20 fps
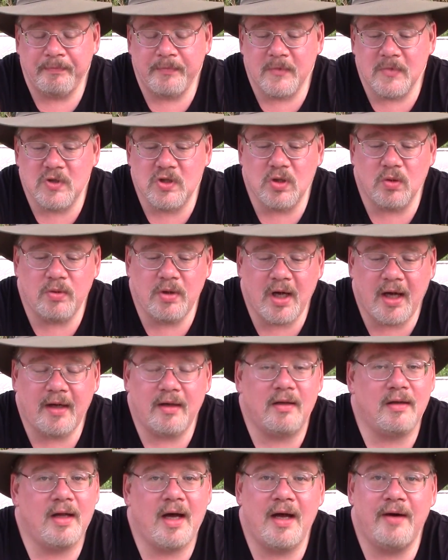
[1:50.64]
So not a
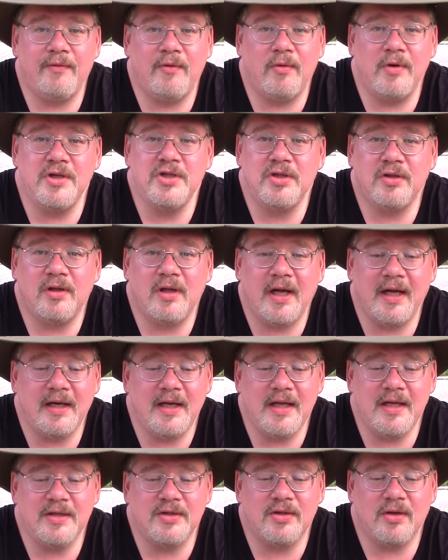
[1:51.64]
lot of original
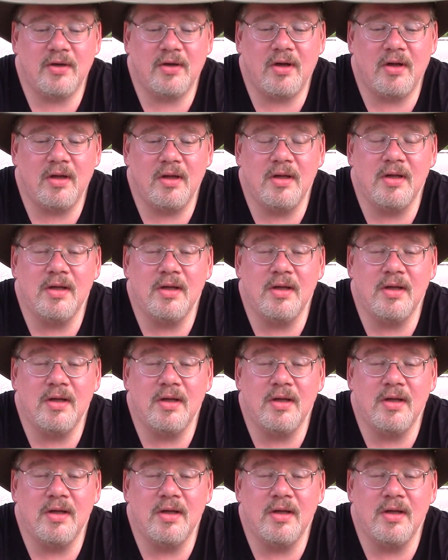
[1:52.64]
ideas at all.